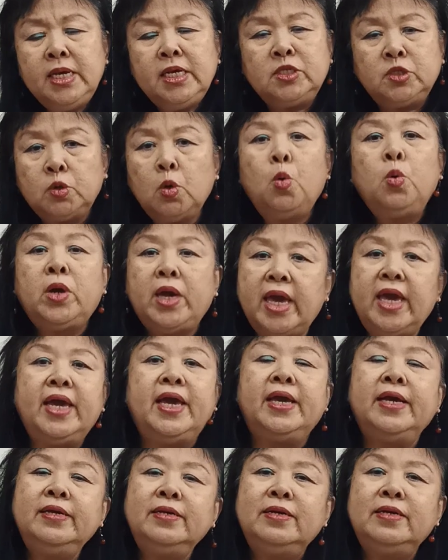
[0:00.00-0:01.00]
it's
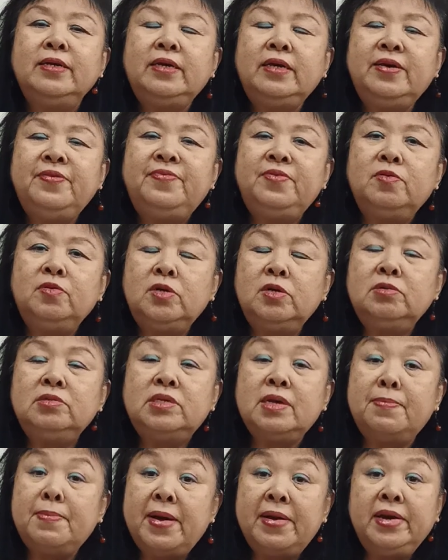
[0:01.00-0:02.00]
okay if you use
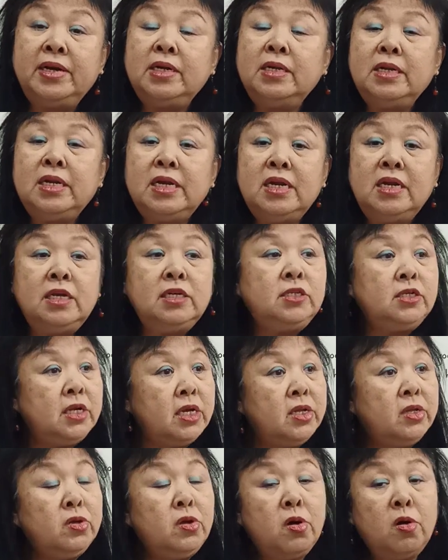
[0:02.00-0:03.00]
American English
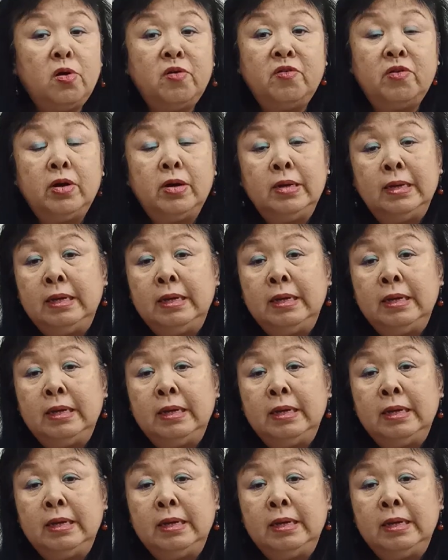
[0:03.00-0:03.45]
in your